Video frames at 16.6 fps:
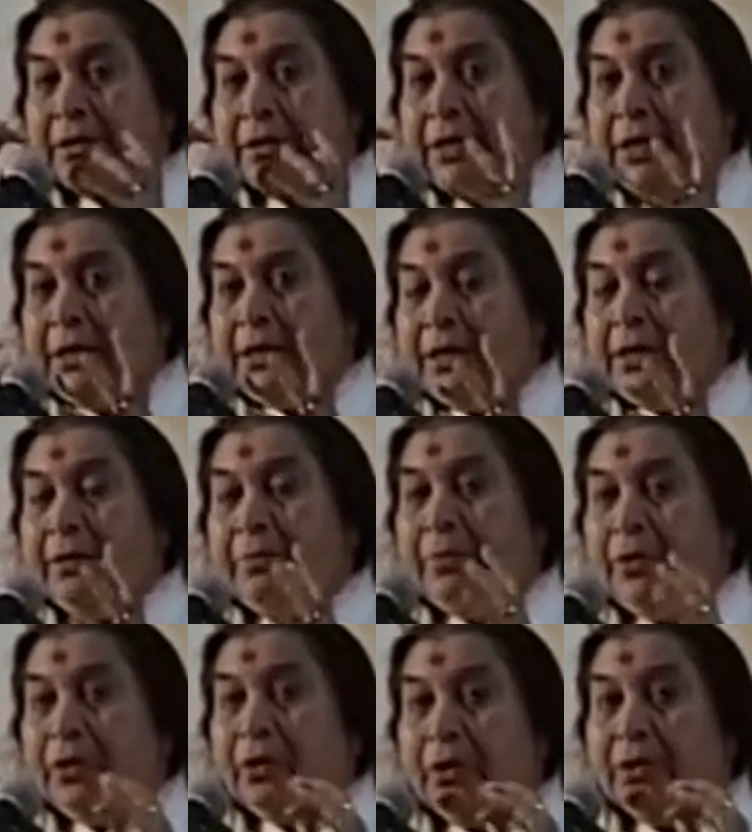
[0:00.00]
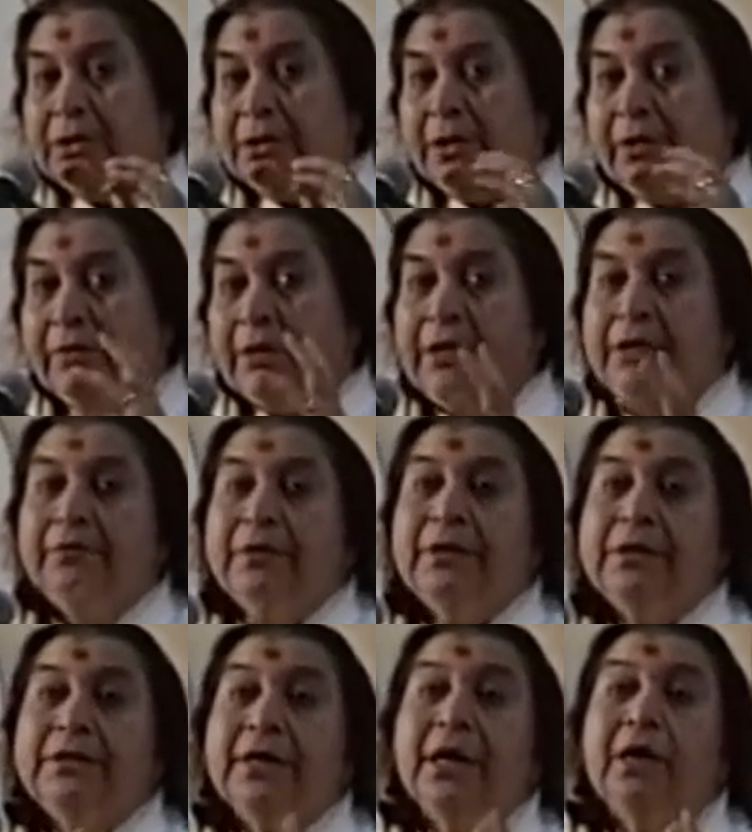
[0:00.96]
created because our
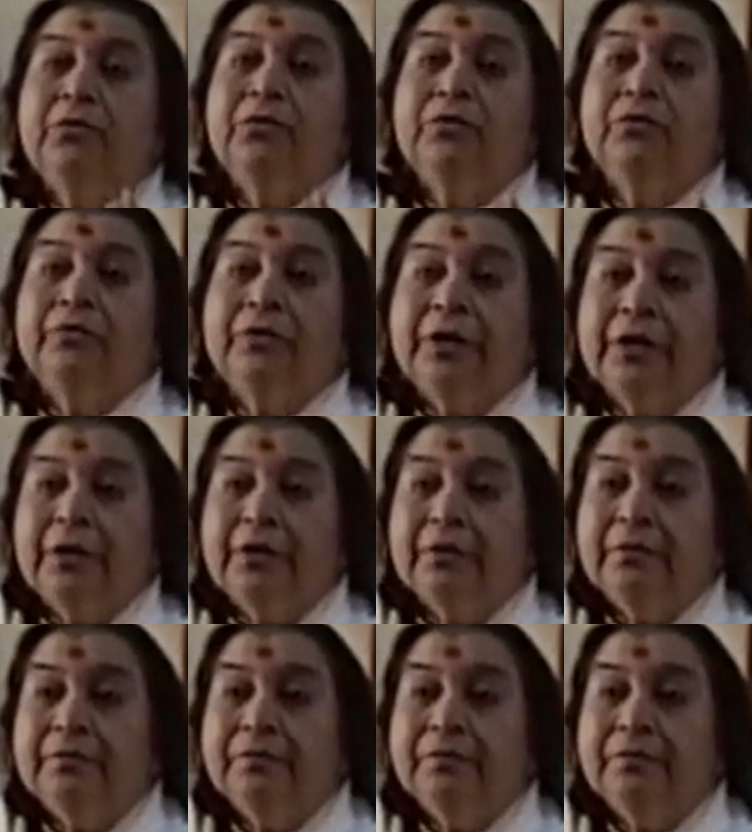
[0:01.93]
liver is out of care.